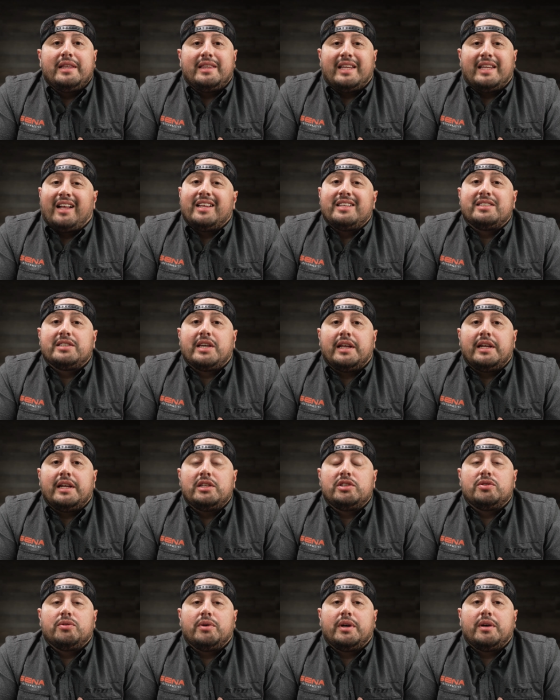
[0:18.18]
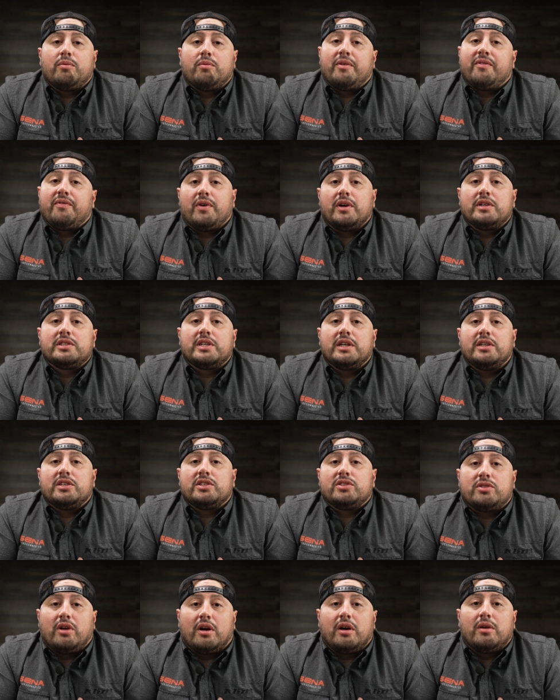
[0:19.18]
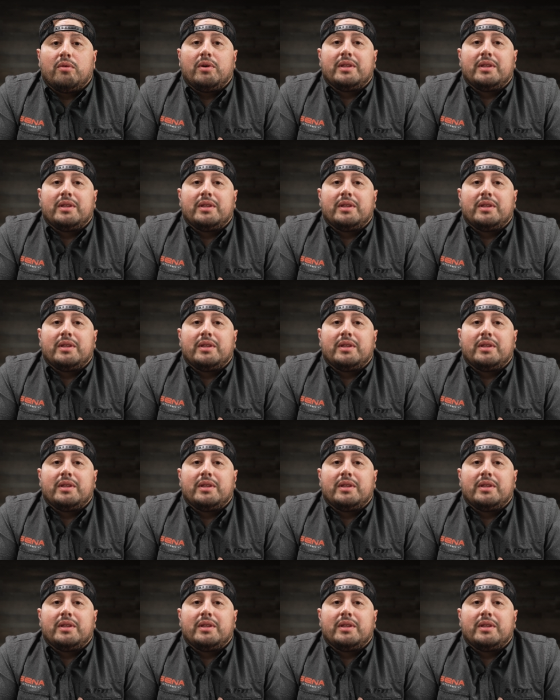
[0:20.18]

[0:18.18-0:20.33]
Now let's get into it. We're first gonna start